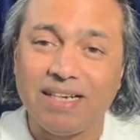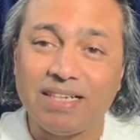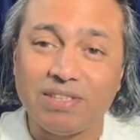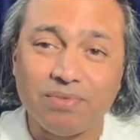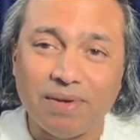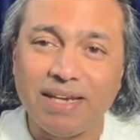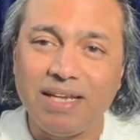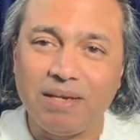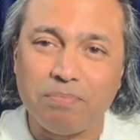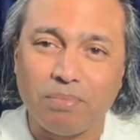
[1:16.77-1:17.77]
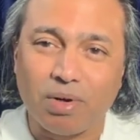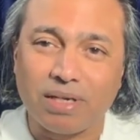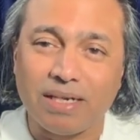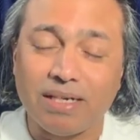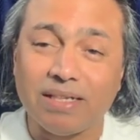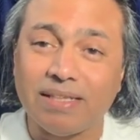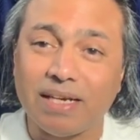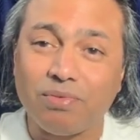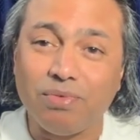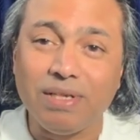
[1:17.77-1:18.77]
It is very important
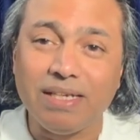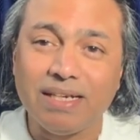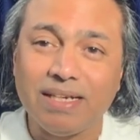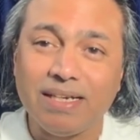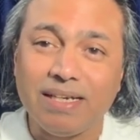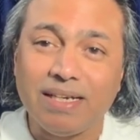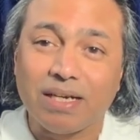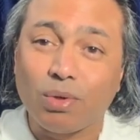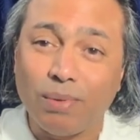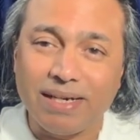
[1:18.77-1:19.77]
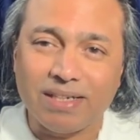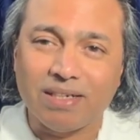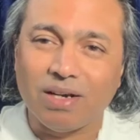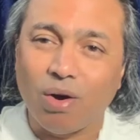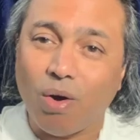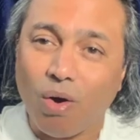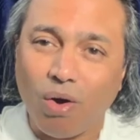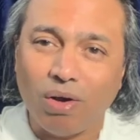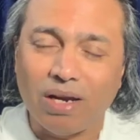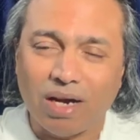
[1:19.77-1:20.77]
that we quit
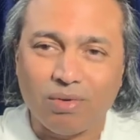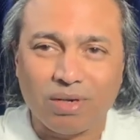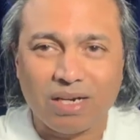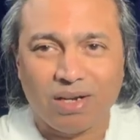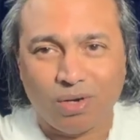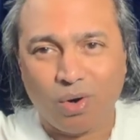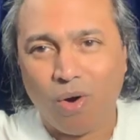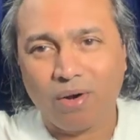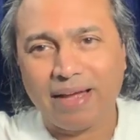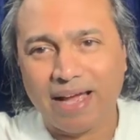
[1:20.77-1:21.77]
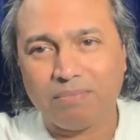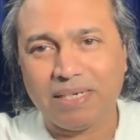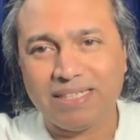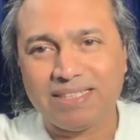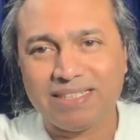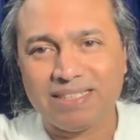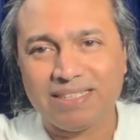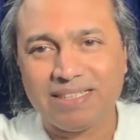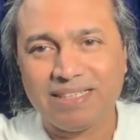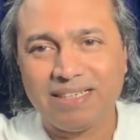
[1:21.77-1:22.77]
all our wrong habits
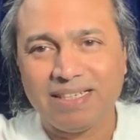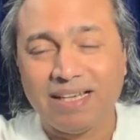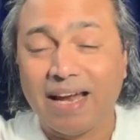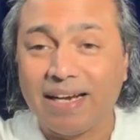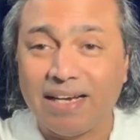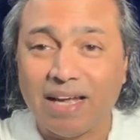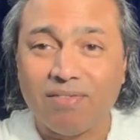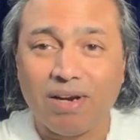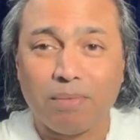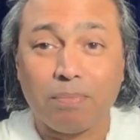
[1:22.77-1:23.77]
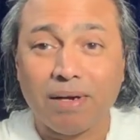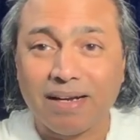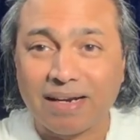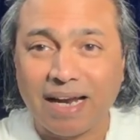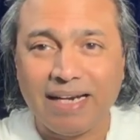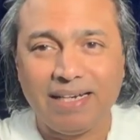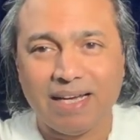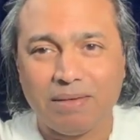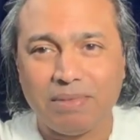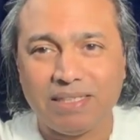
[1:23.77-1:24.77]
and develop right
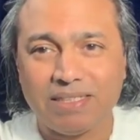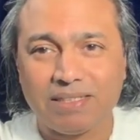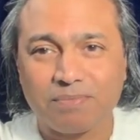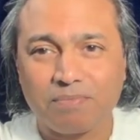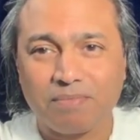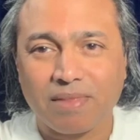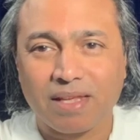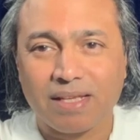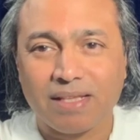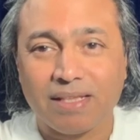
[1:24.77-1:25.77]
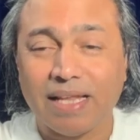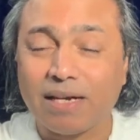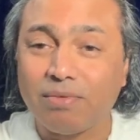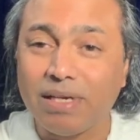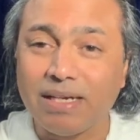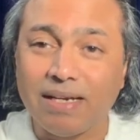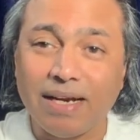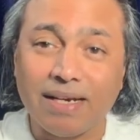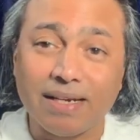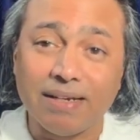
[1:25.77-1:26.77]
habits. That will
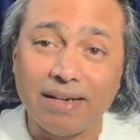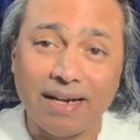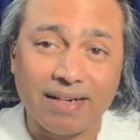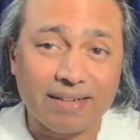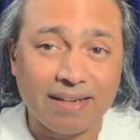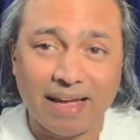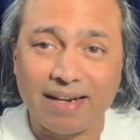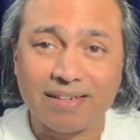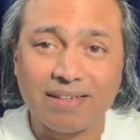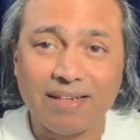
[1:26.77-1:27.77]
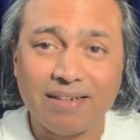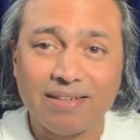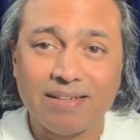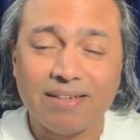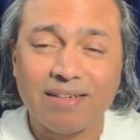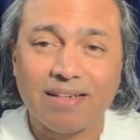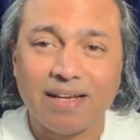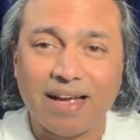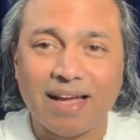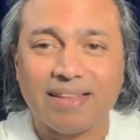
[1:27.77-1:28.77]
create a great character
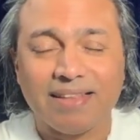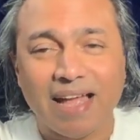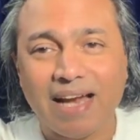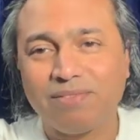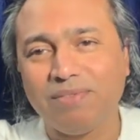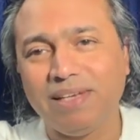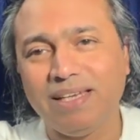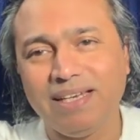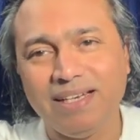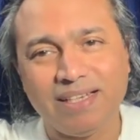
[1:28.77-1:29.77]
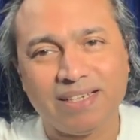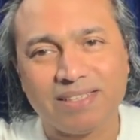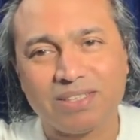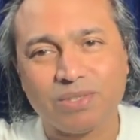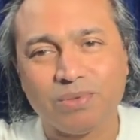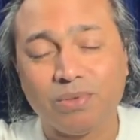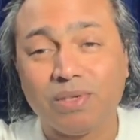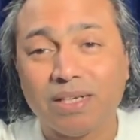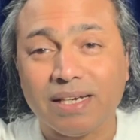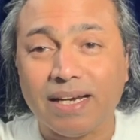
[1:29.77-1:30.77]
and that will lead us to
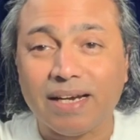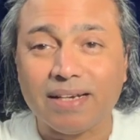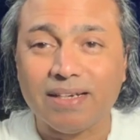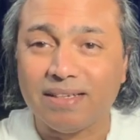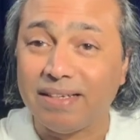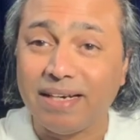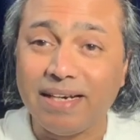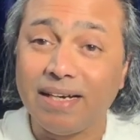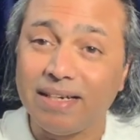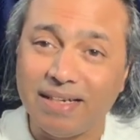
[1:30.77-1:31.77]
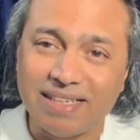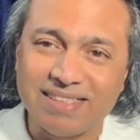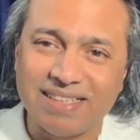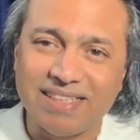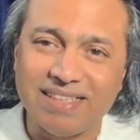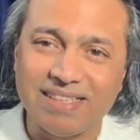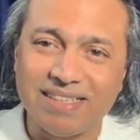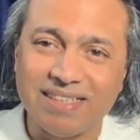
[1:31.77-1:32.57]
create a great destiny.